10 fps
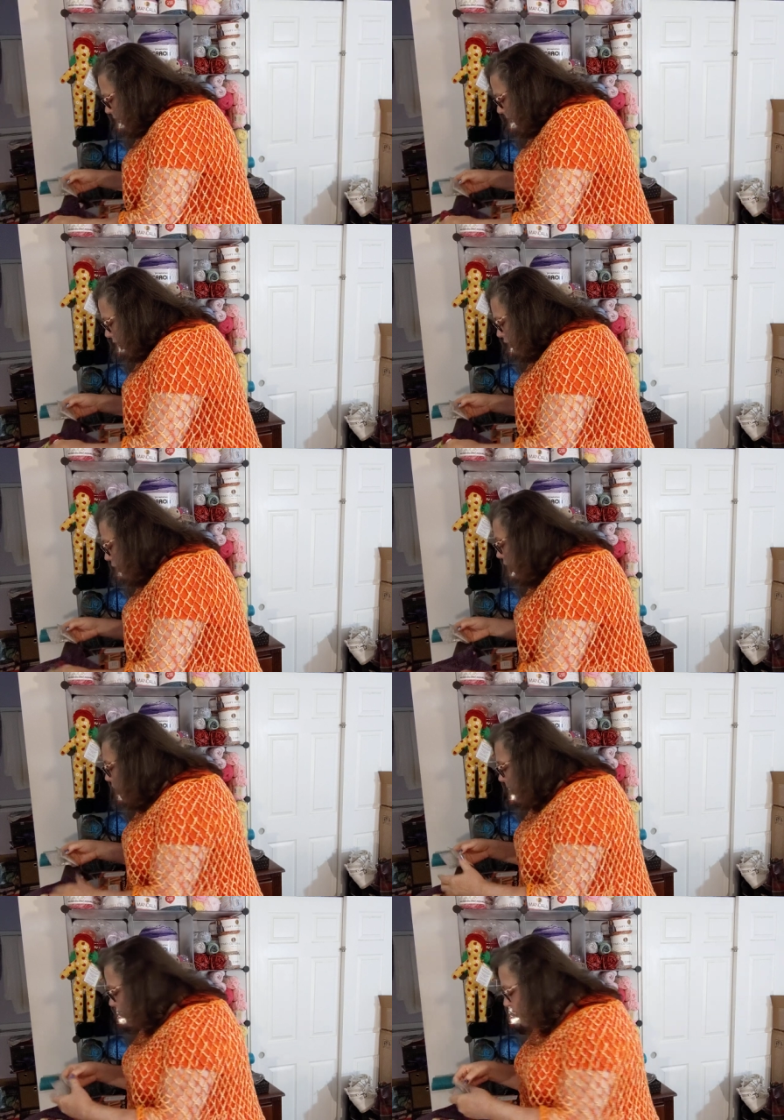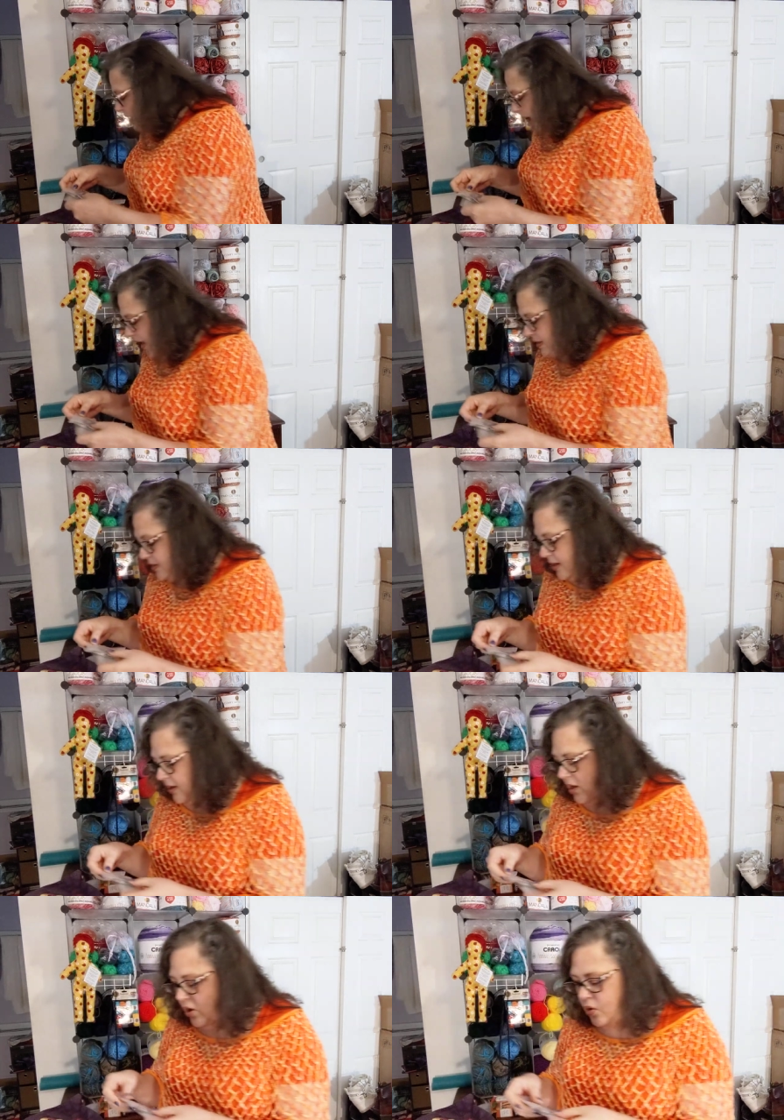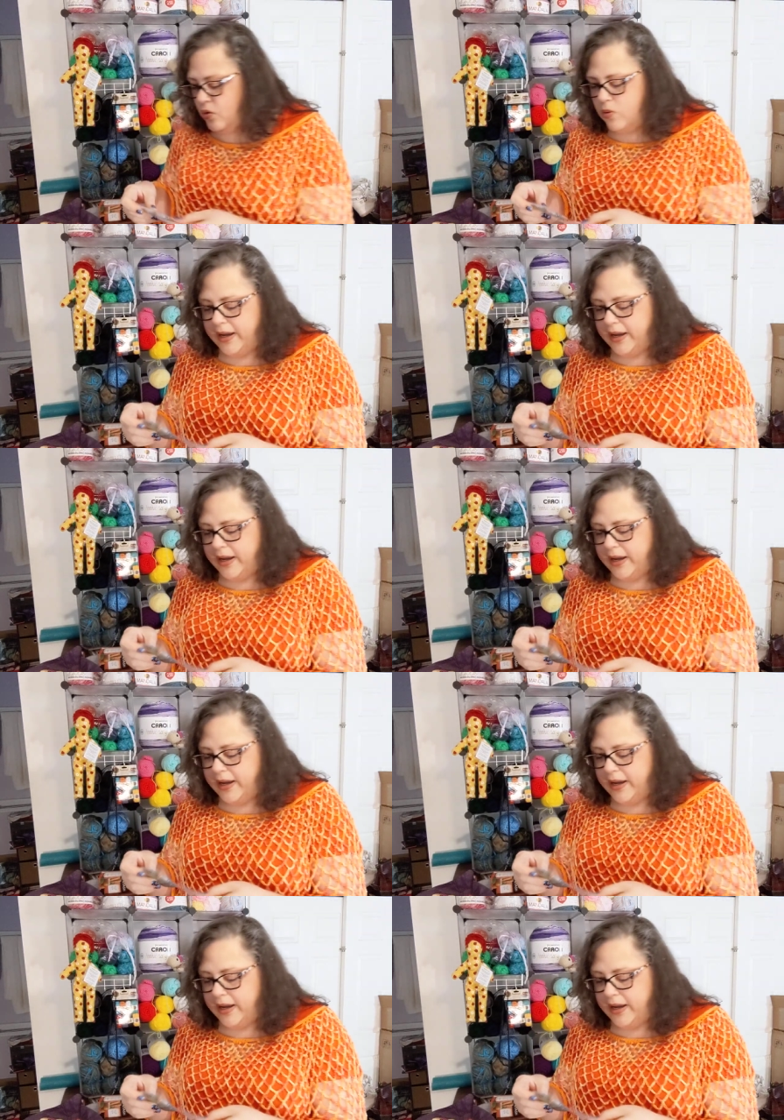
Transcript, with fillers: Now, along with that, ooh,